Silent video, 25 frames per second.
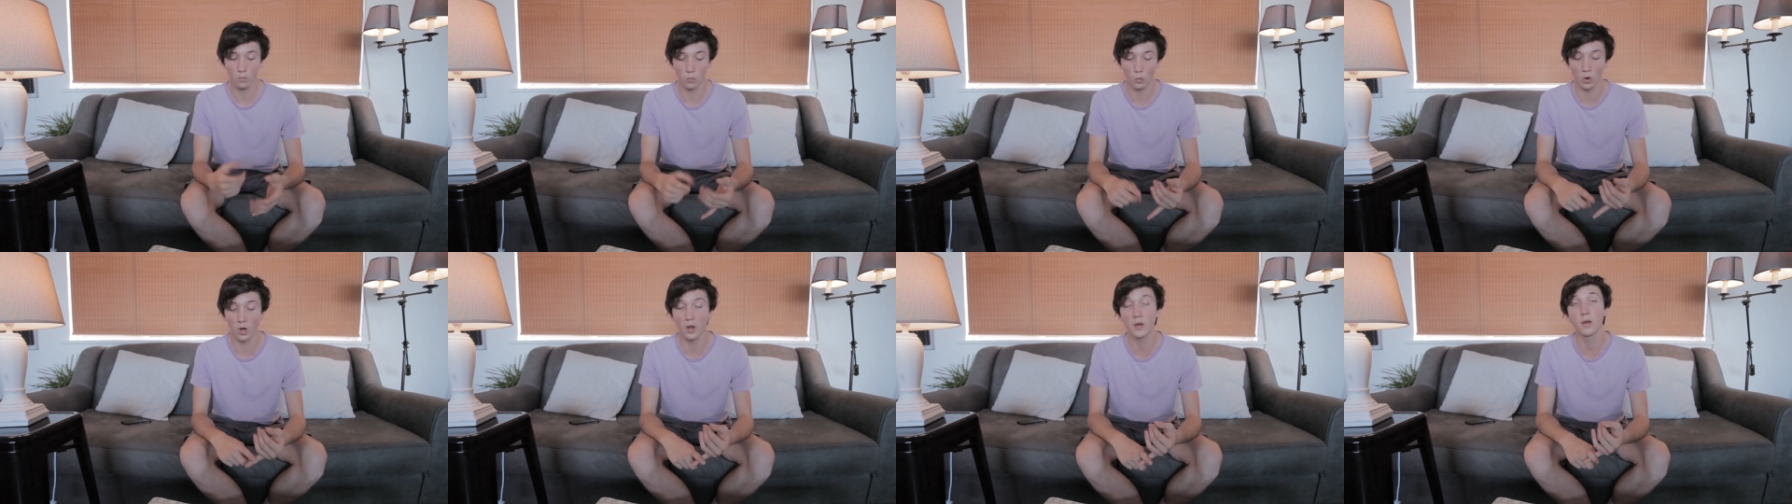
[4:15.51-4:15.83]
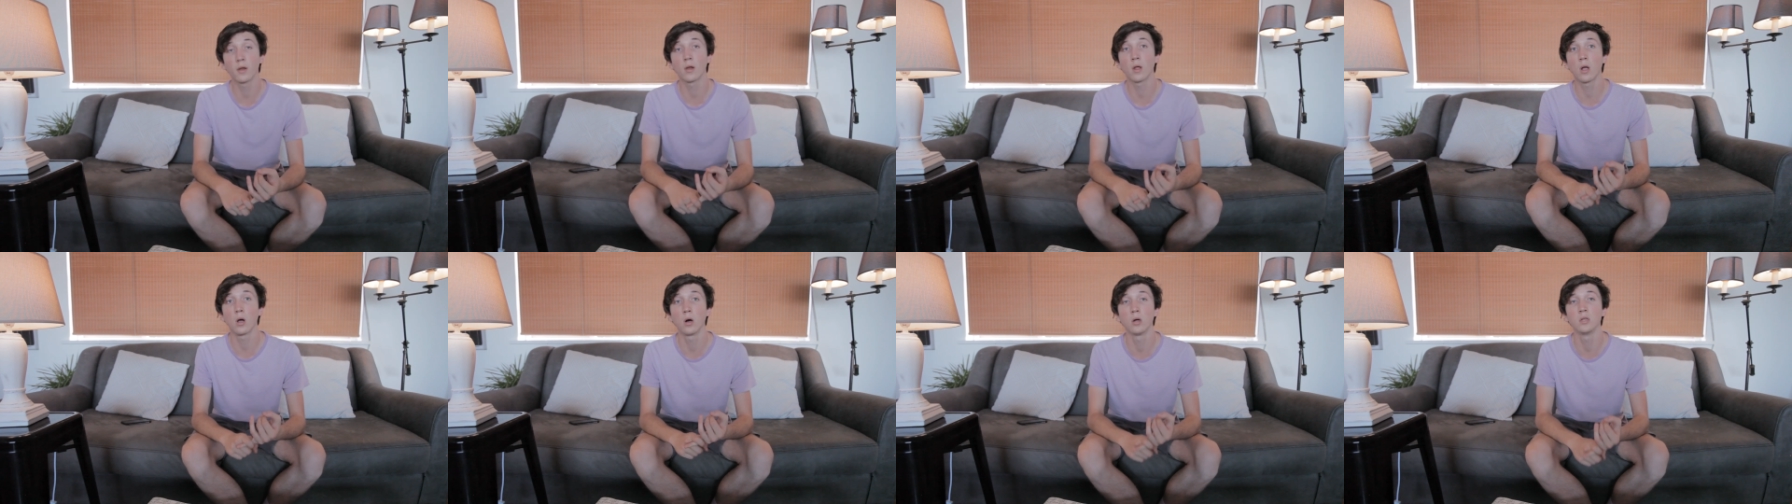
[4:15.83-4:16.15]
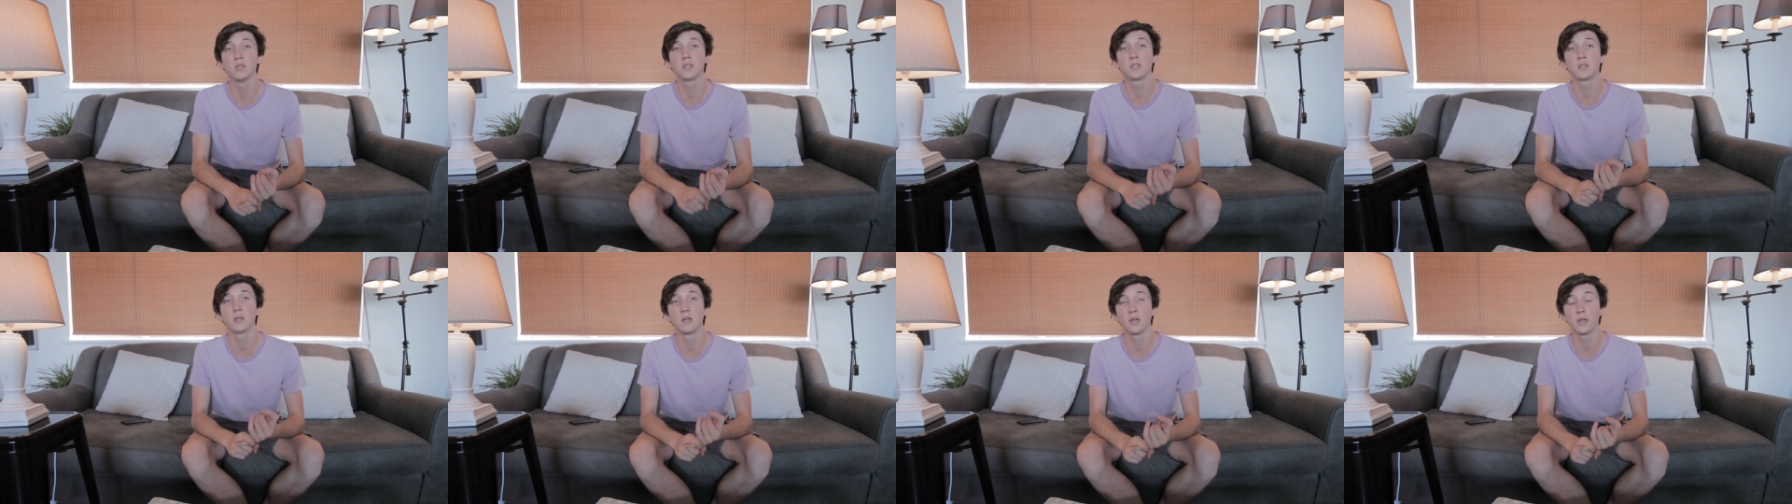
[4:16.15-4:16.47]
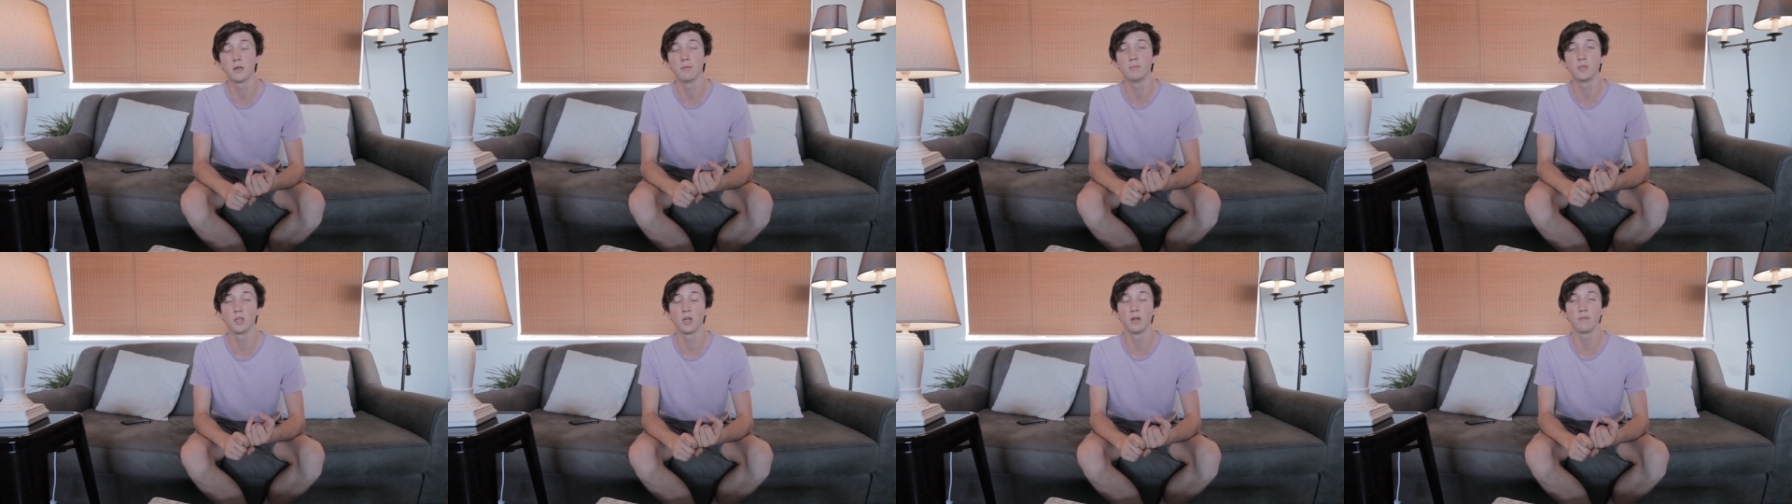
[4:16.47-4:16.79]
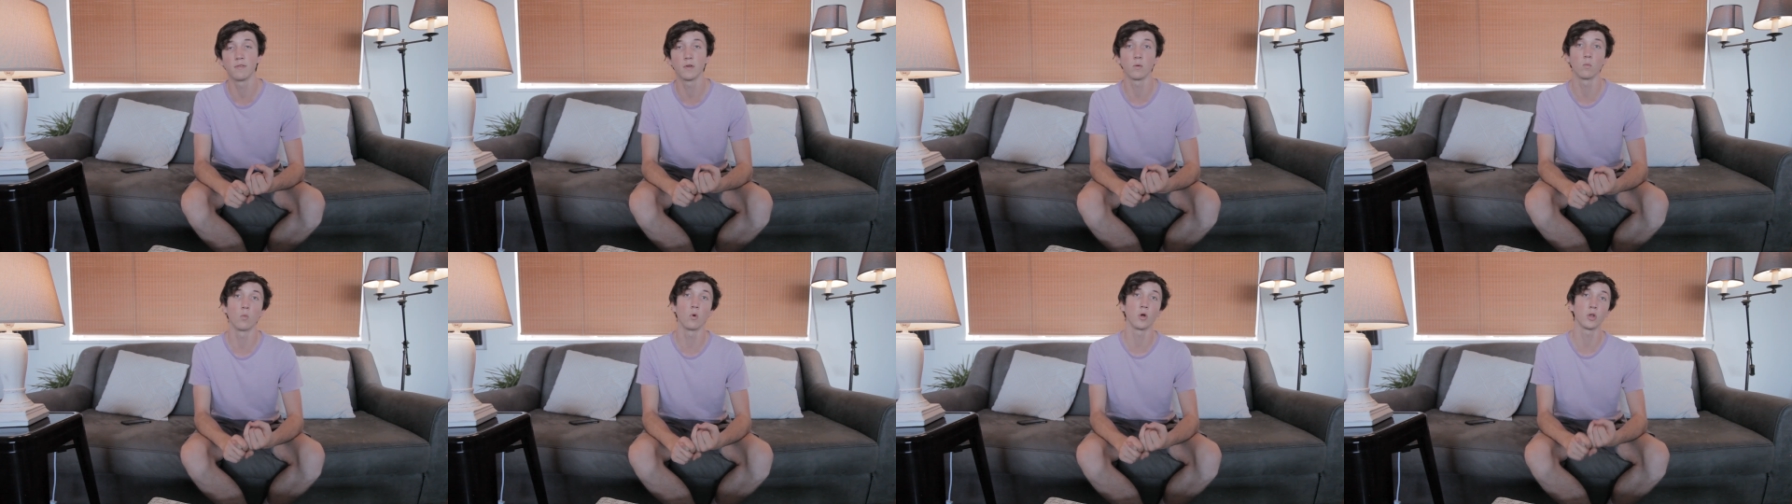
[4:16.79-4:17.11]
1, constantly
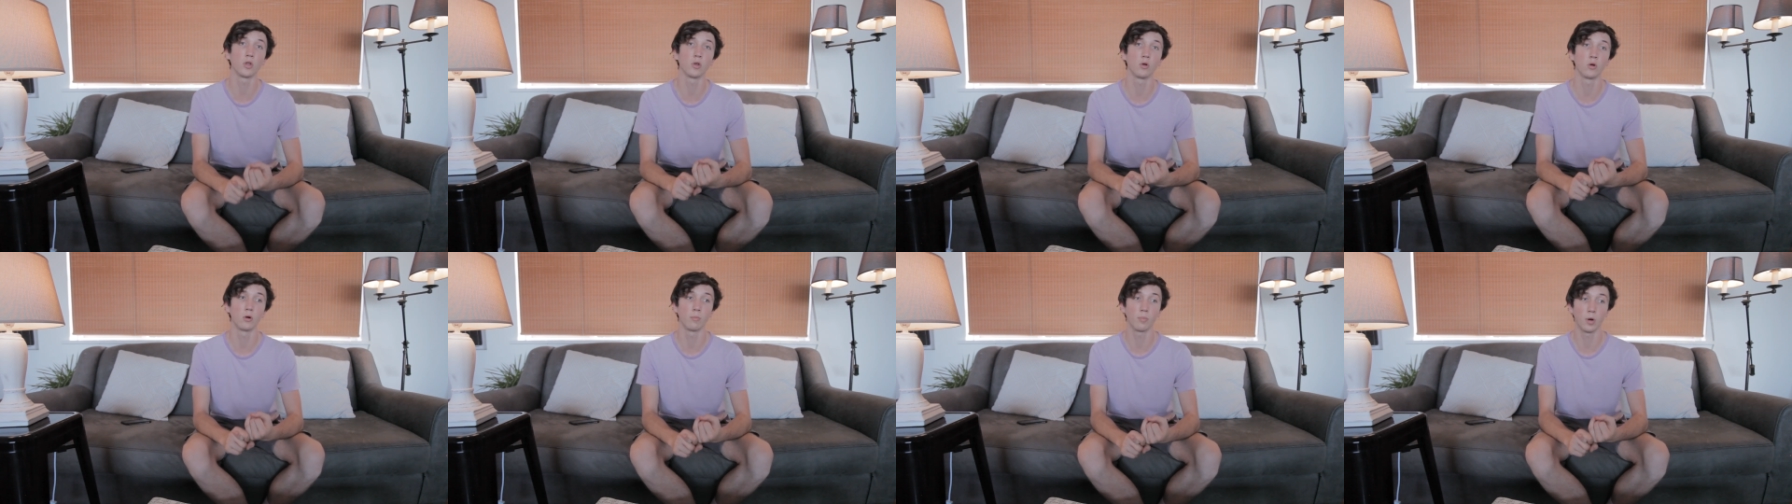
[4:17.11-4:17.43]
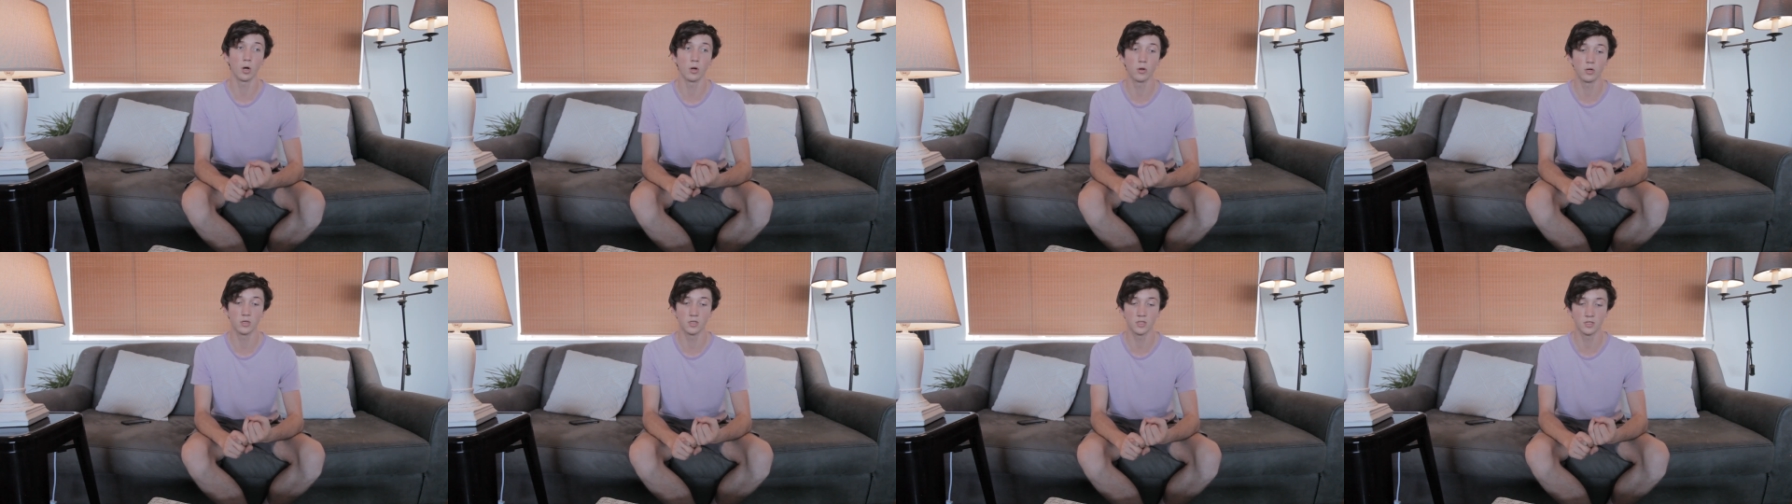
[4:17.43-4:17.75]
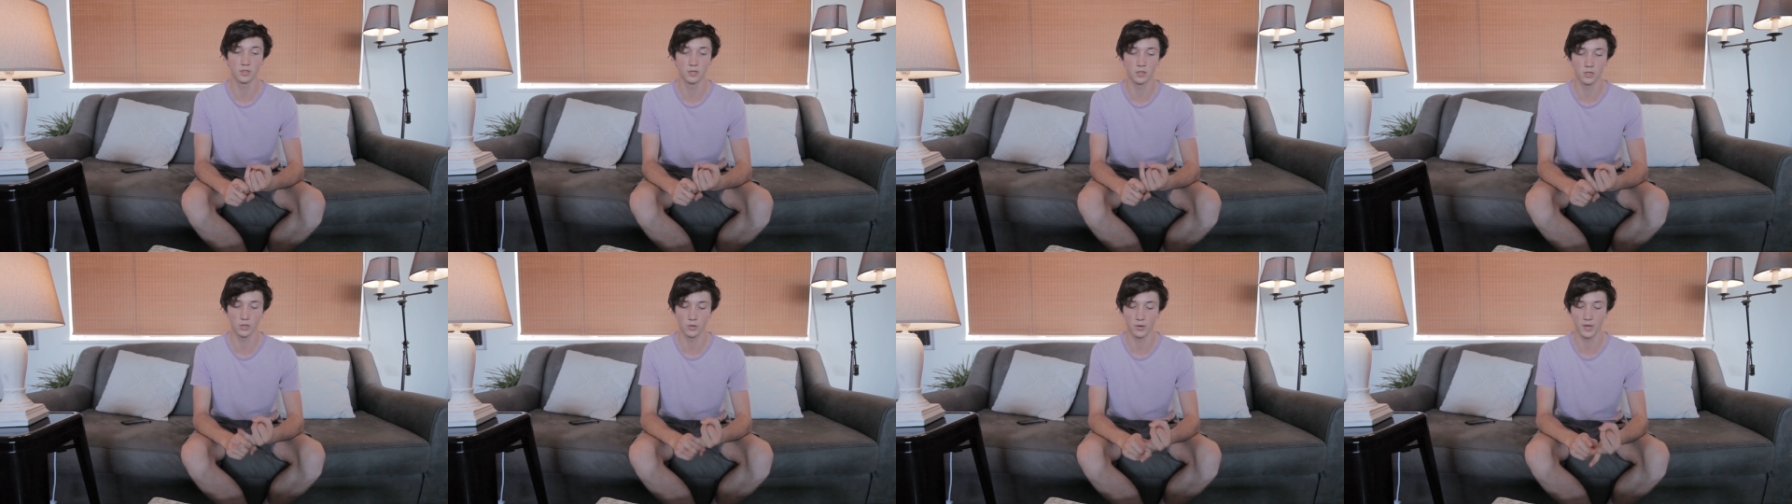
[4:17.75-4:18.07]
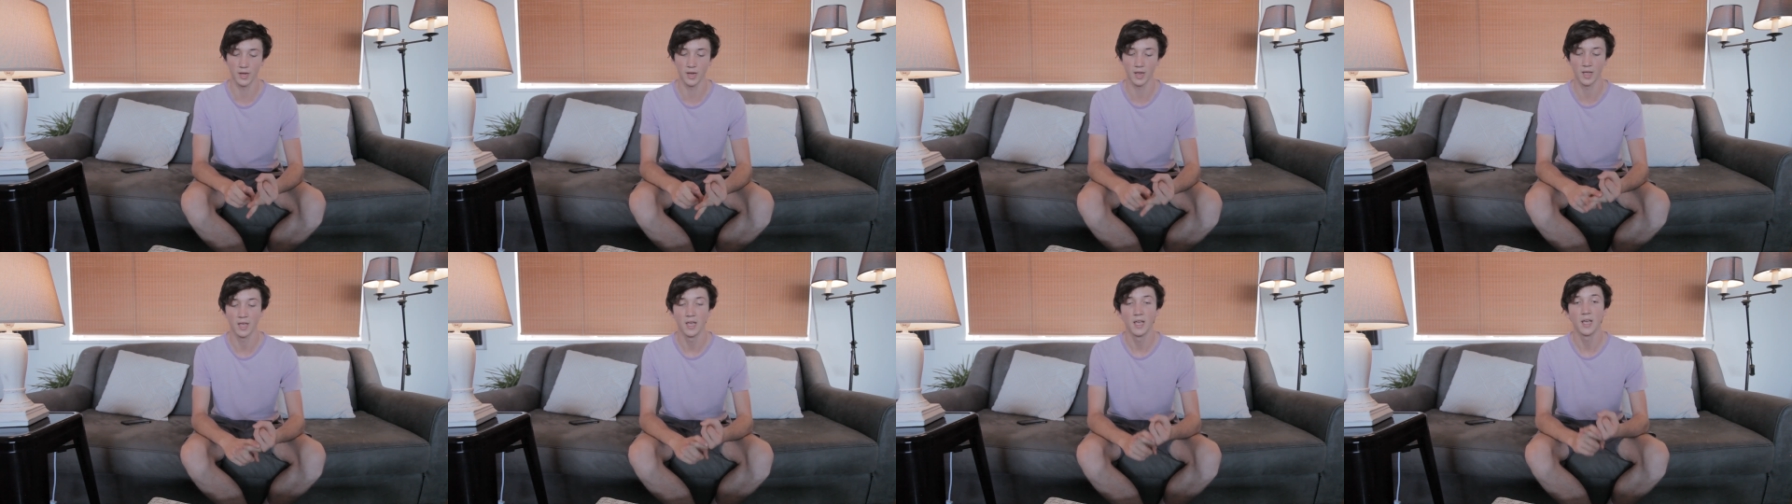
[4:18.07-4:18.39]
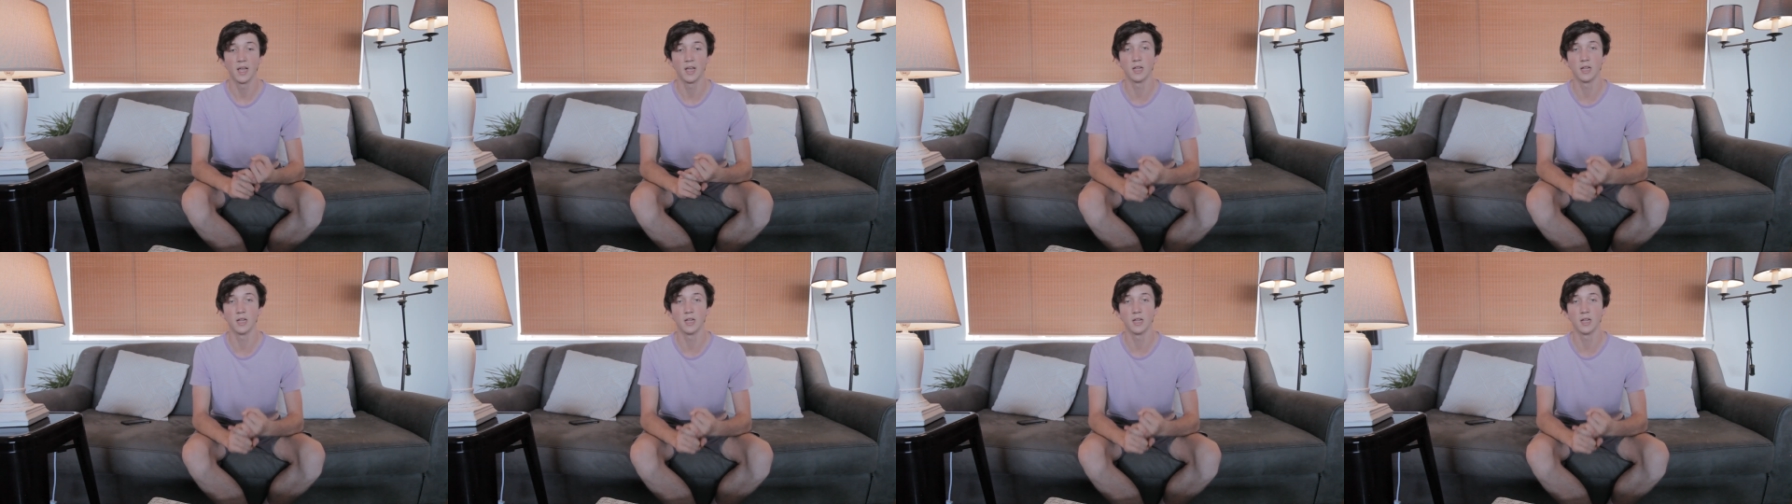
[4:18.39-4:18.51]
observing what your opponents are doing,